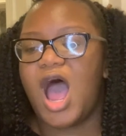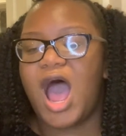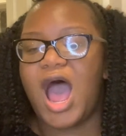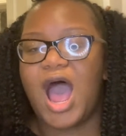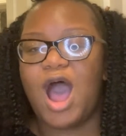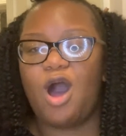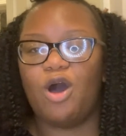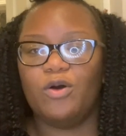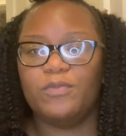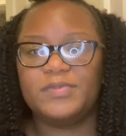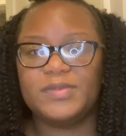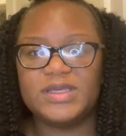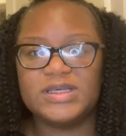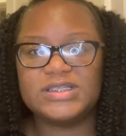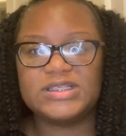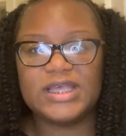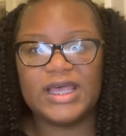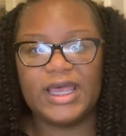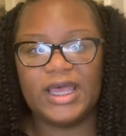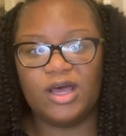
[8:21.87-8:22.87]
I hope
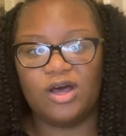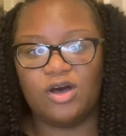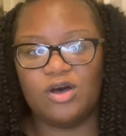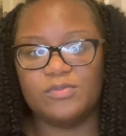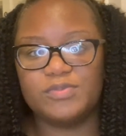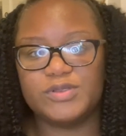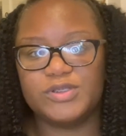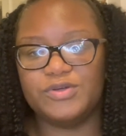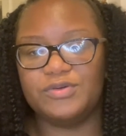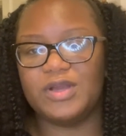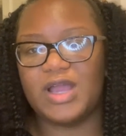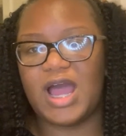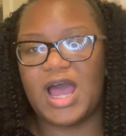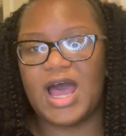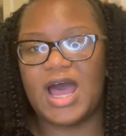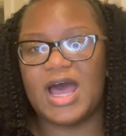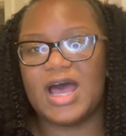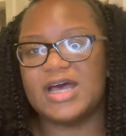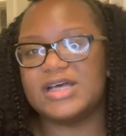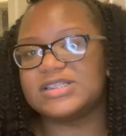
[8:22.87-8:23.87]
this helps you
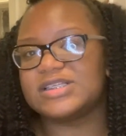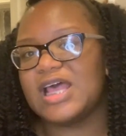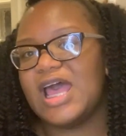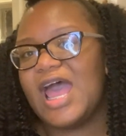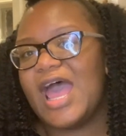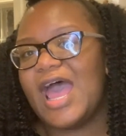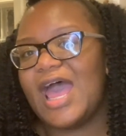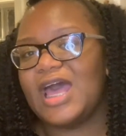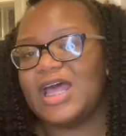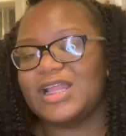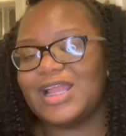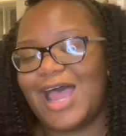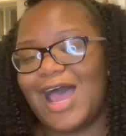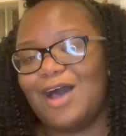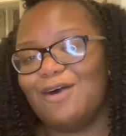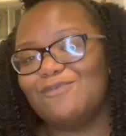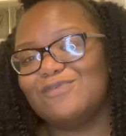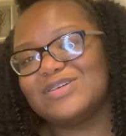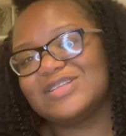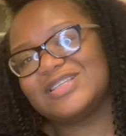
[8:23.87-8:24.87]
guys, and
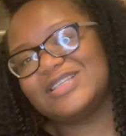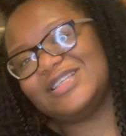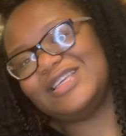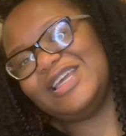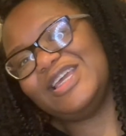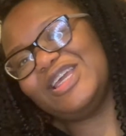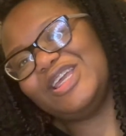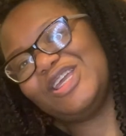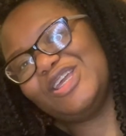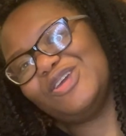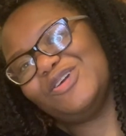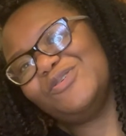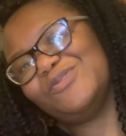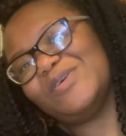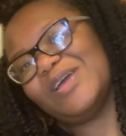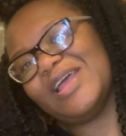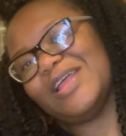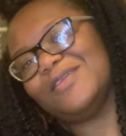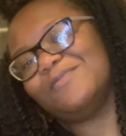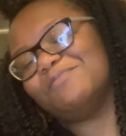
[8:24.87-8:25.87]
I will see you
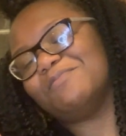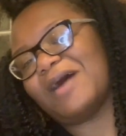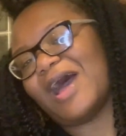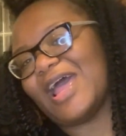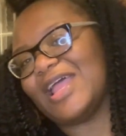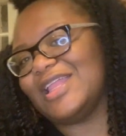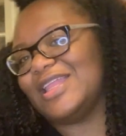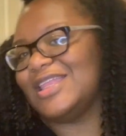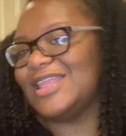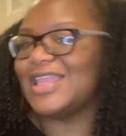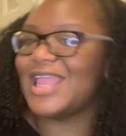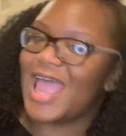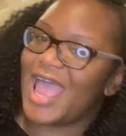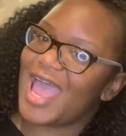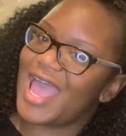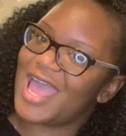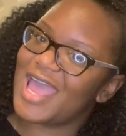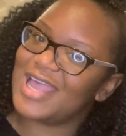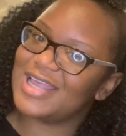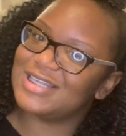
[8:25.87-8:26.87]
in my
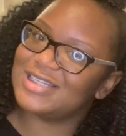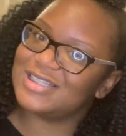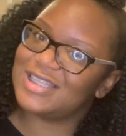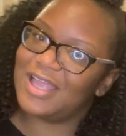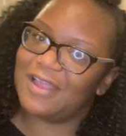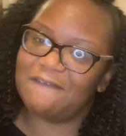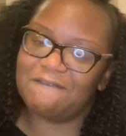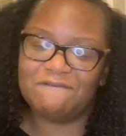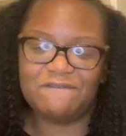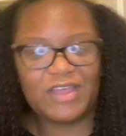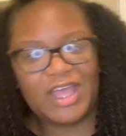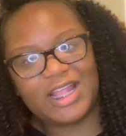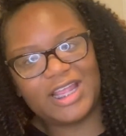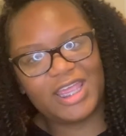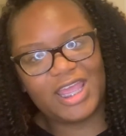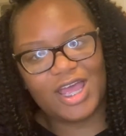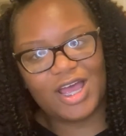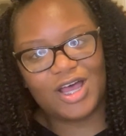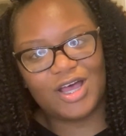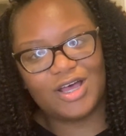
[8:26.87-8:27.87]
next
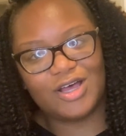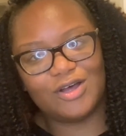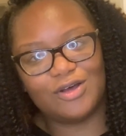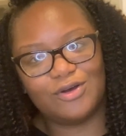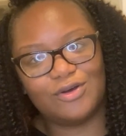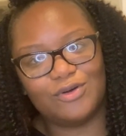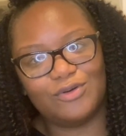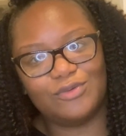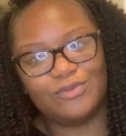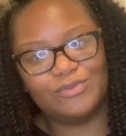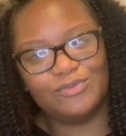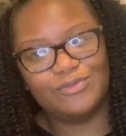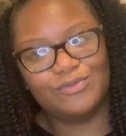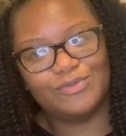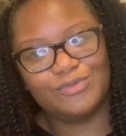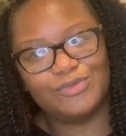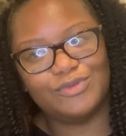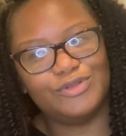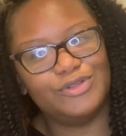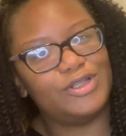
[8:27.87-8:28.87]
video.
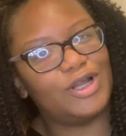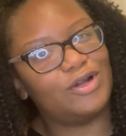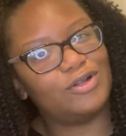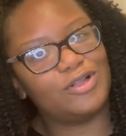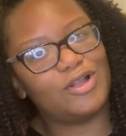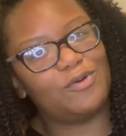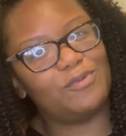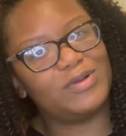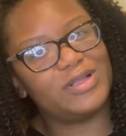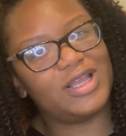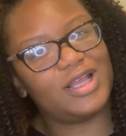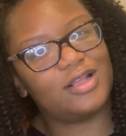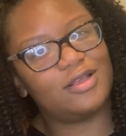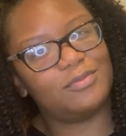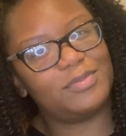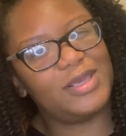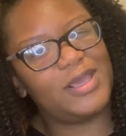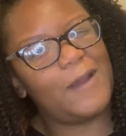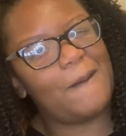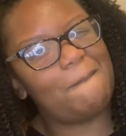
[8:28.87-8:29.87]
Don't know when that'll
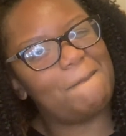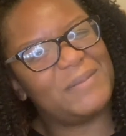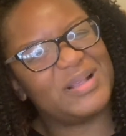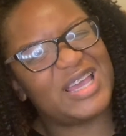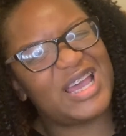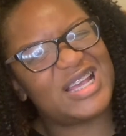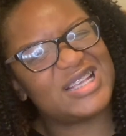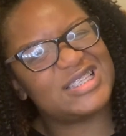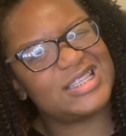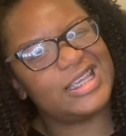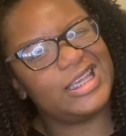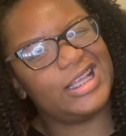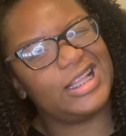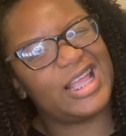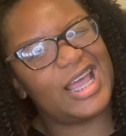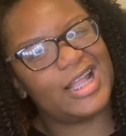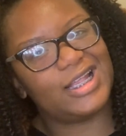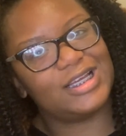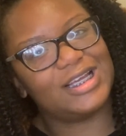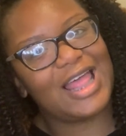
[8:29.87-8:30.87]
be, but I'll see you
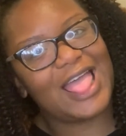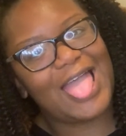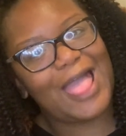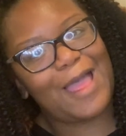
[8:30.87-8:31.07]
later.